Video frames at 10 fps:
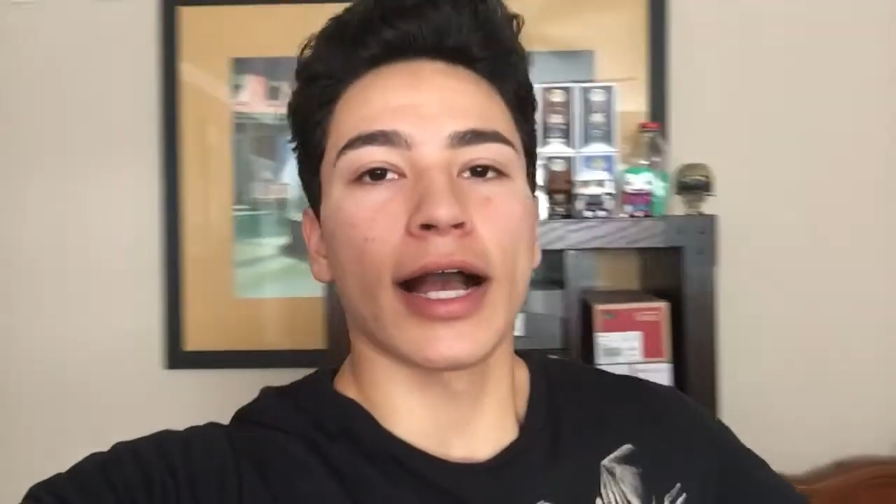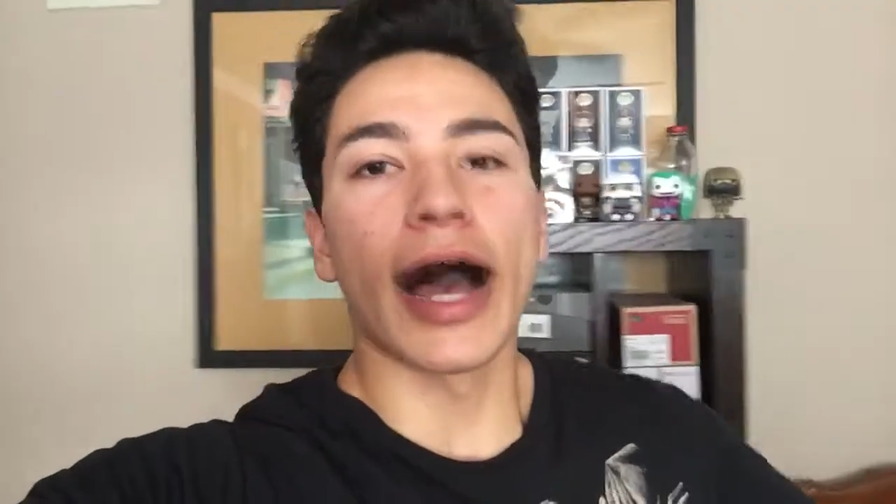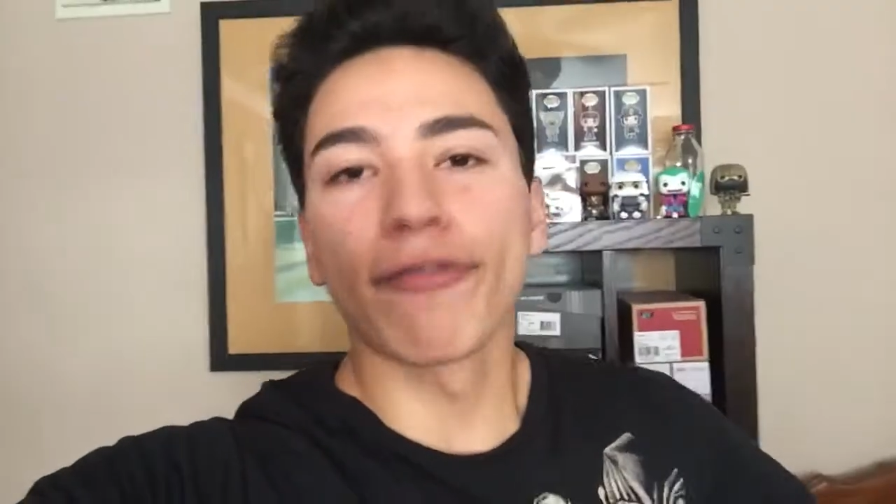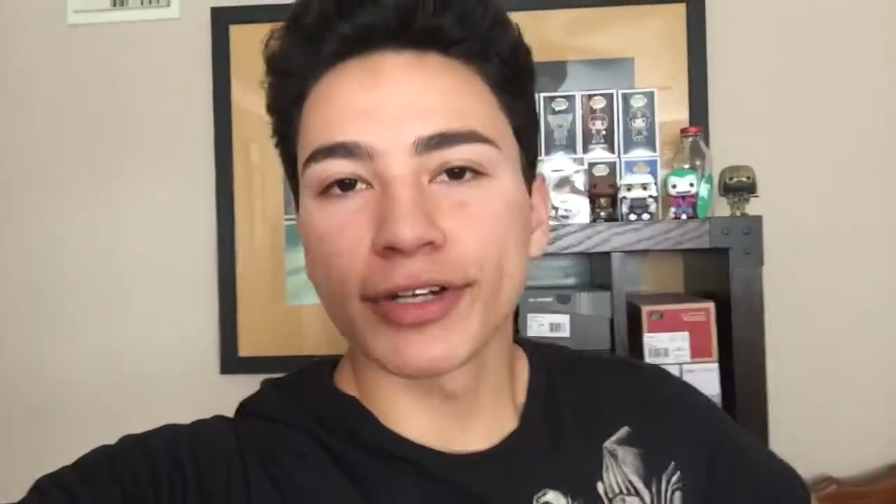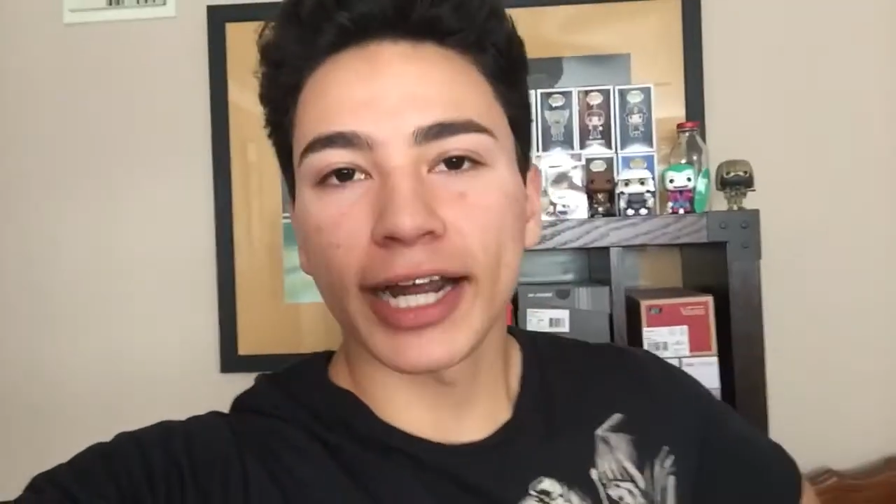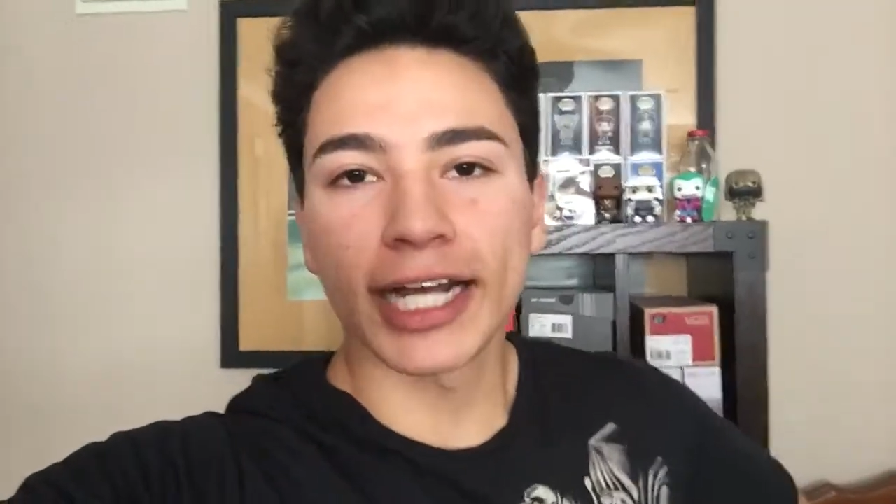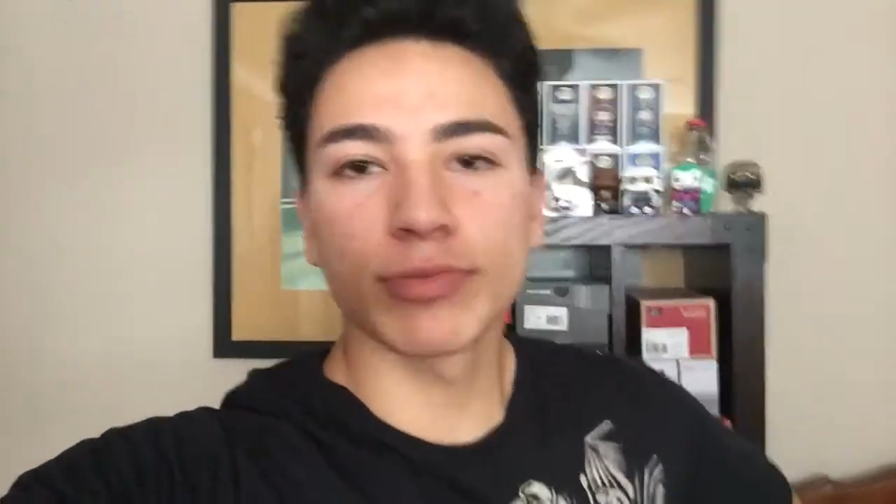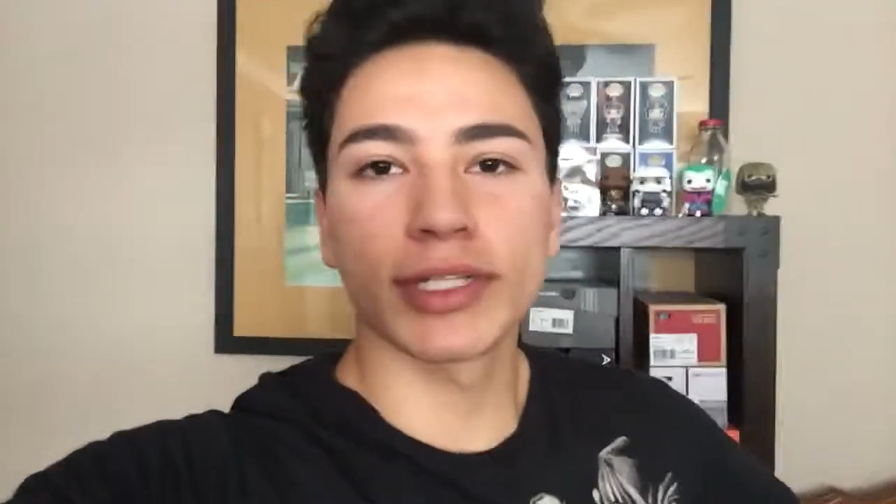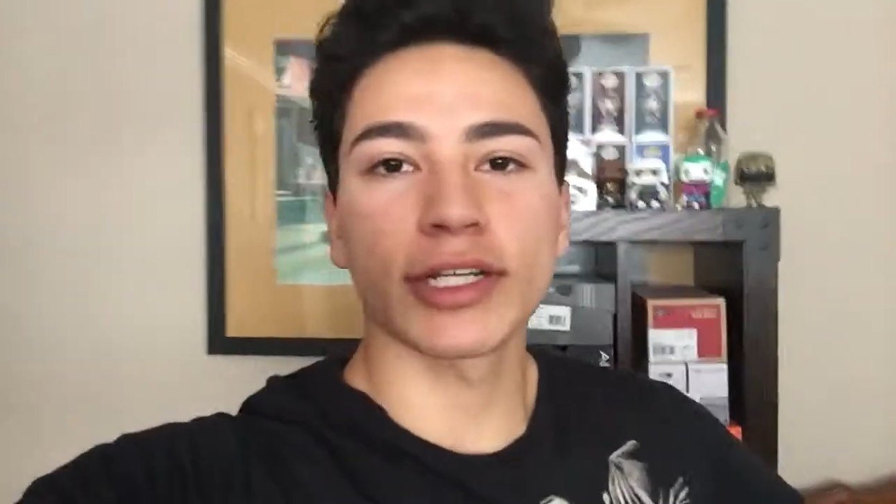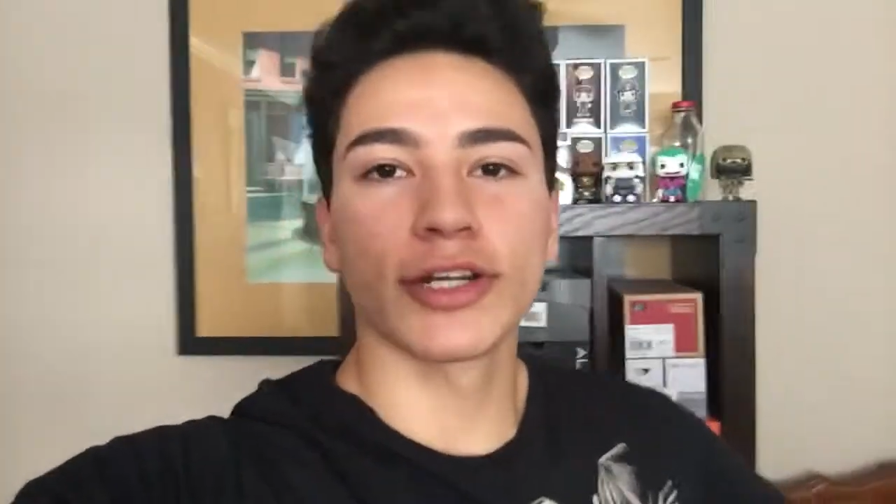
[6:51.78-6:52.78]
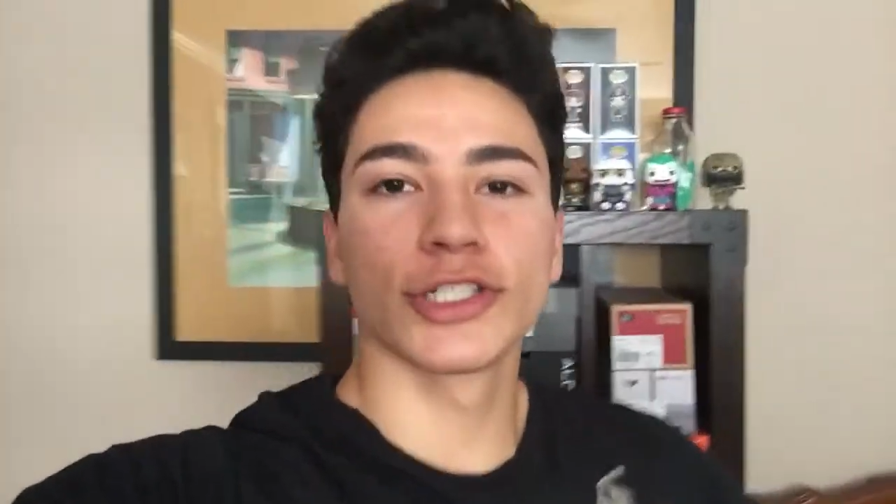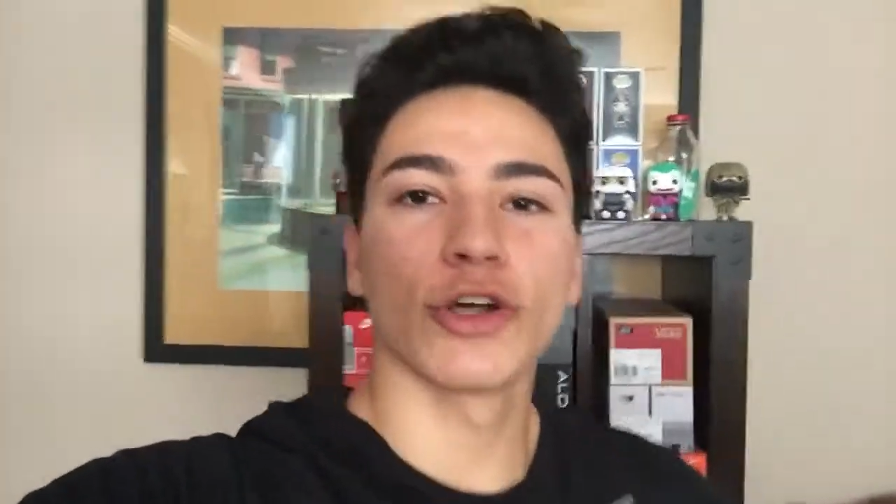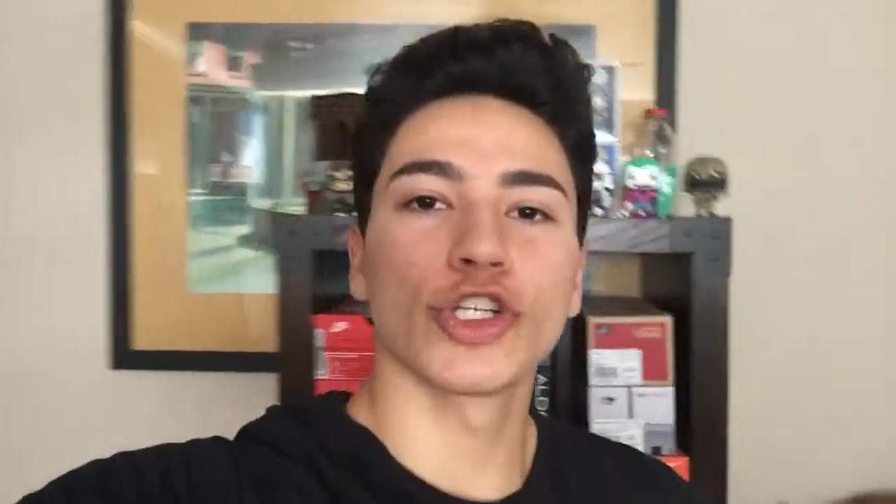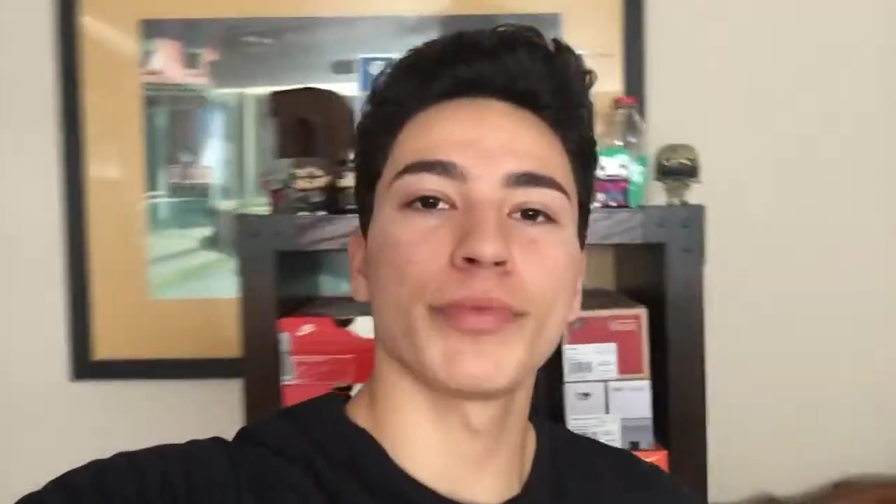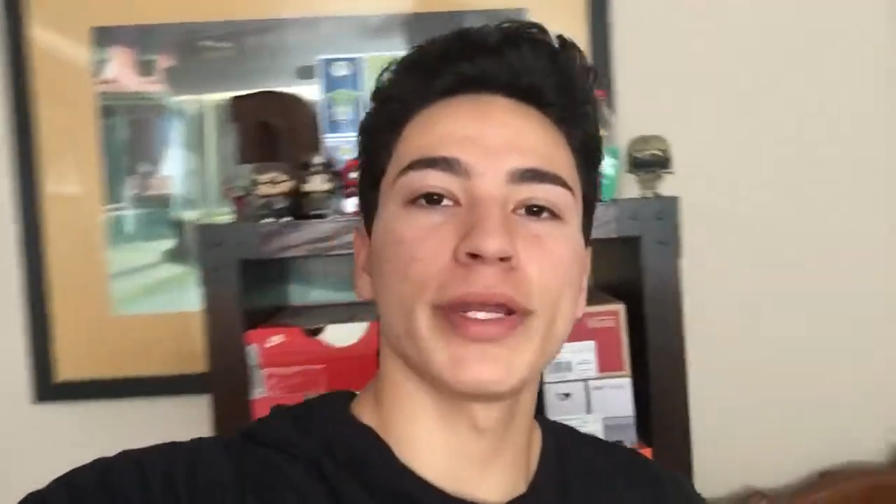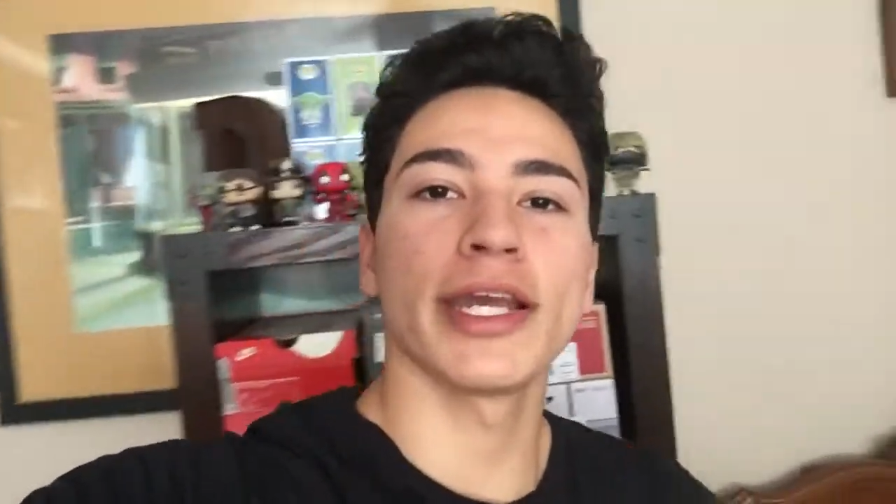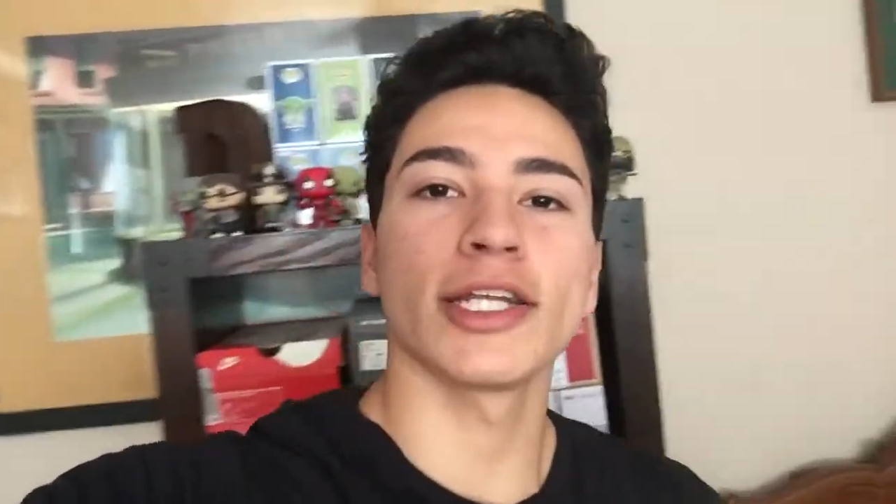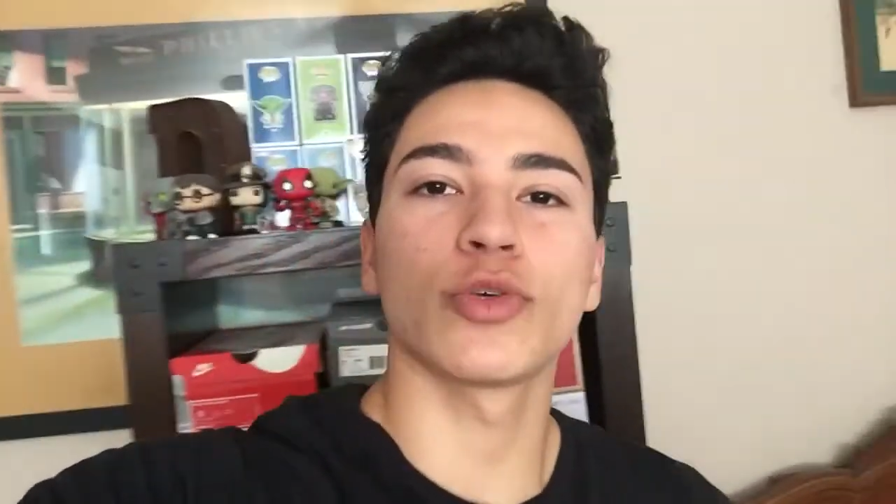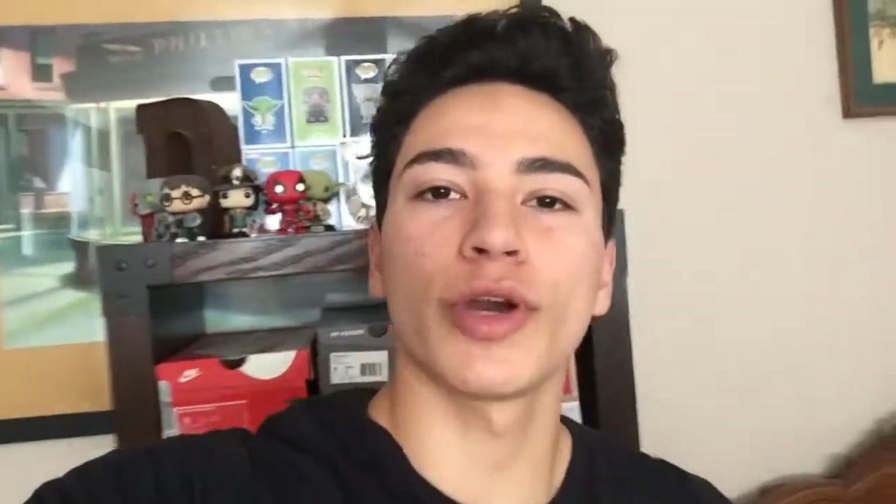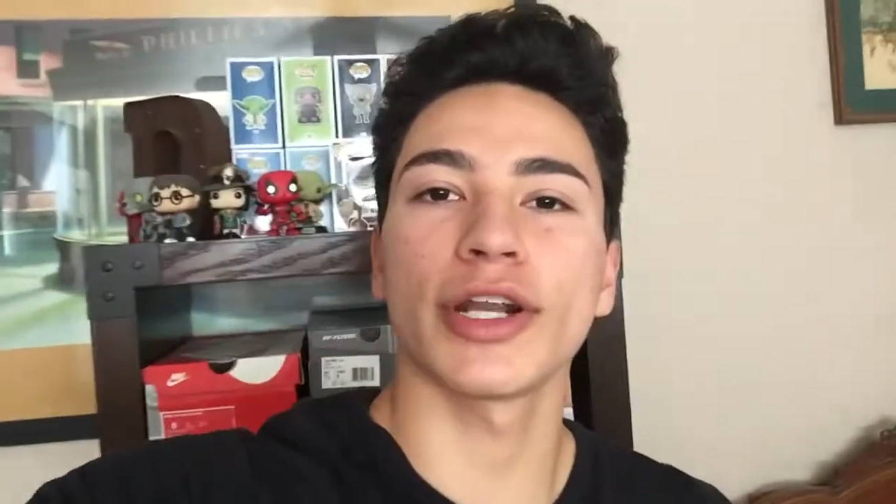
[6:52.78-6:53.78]
advertisements on your social media,
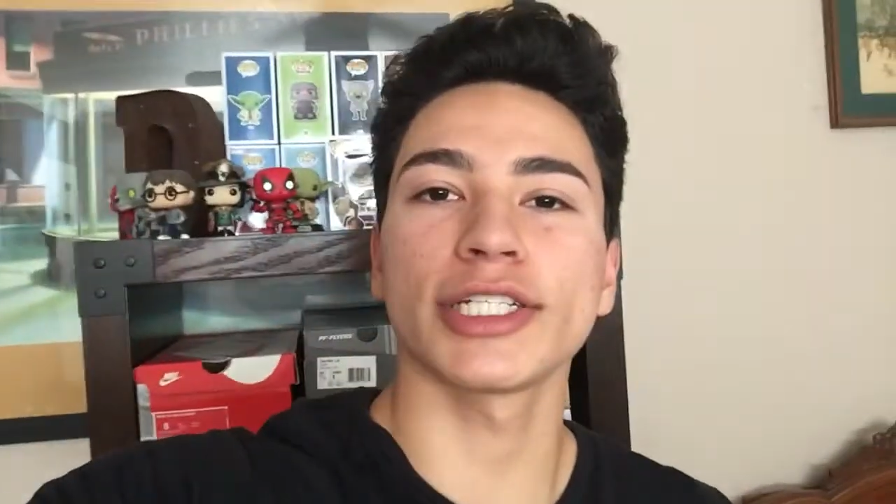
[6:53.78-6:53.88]
Twitter,